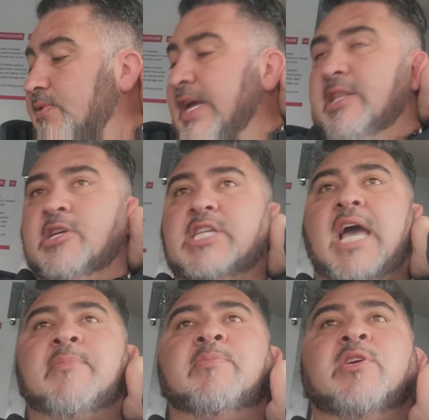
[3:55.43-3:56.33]
Then there's
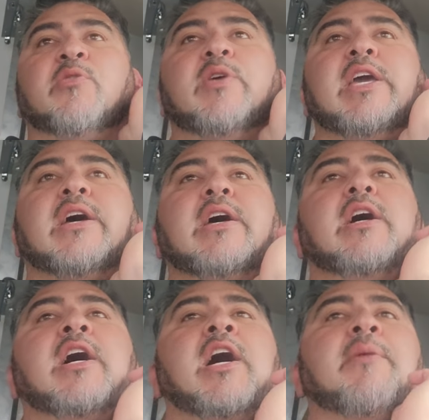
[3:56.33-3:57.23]
Jaime Munguia.
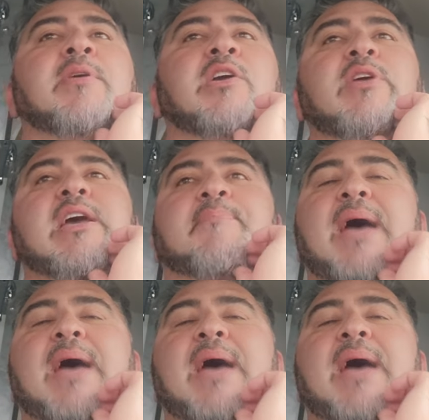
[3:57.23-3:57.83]
Munguia